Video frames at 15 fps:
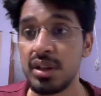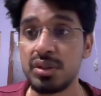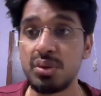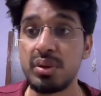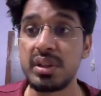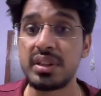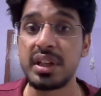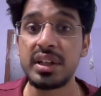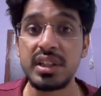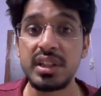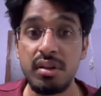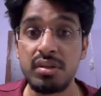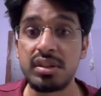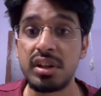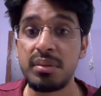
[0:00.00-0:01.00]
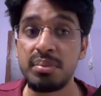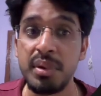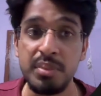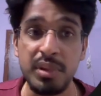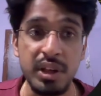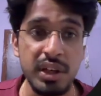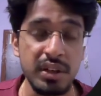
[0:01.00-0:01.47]
So inside JavaScript
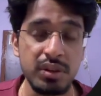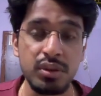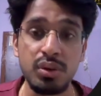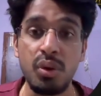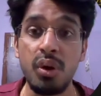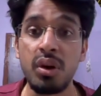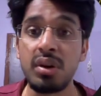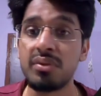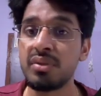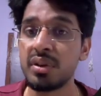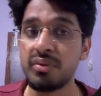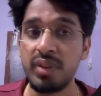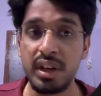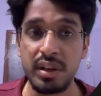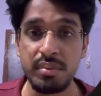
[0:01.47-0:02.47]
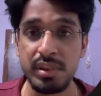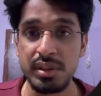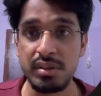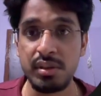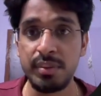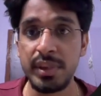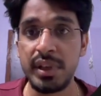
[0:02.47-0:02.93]
memory, so all of our
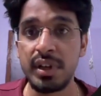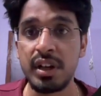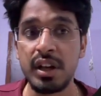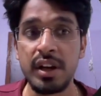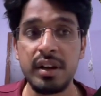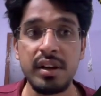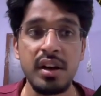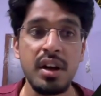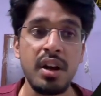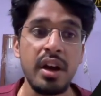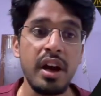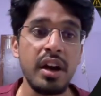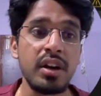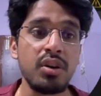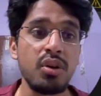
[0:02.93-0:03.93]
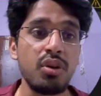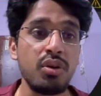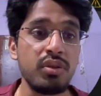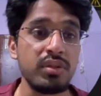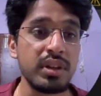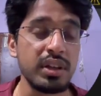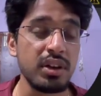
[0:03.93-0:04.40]
variables will be declared, and
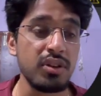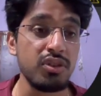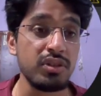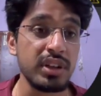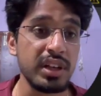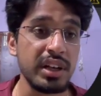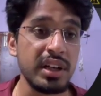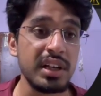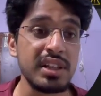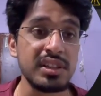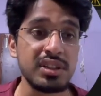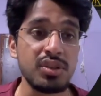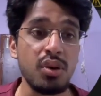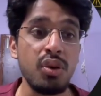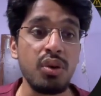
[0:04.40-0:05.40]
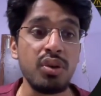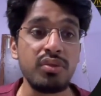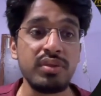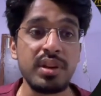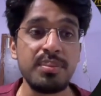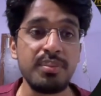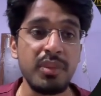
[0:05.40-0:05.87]
over there it lists all
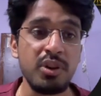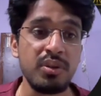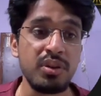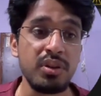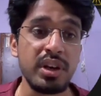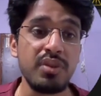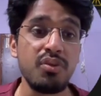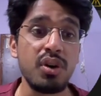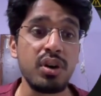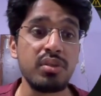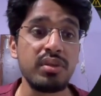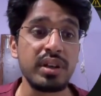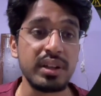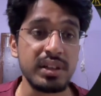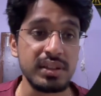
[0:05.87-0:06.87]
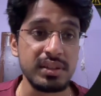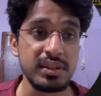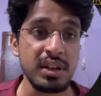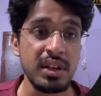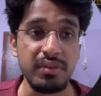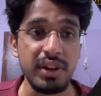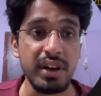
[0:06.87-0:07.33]
of them, okay? Whatever it
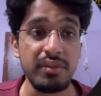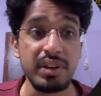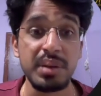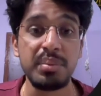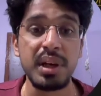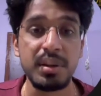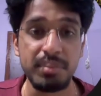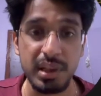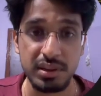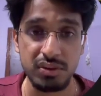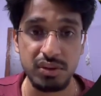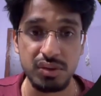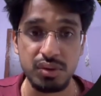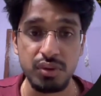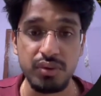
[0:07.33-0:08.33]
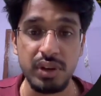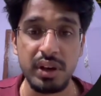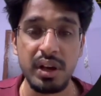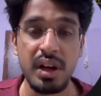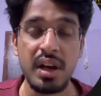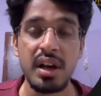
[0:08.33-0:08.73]
is, we have email, password so far.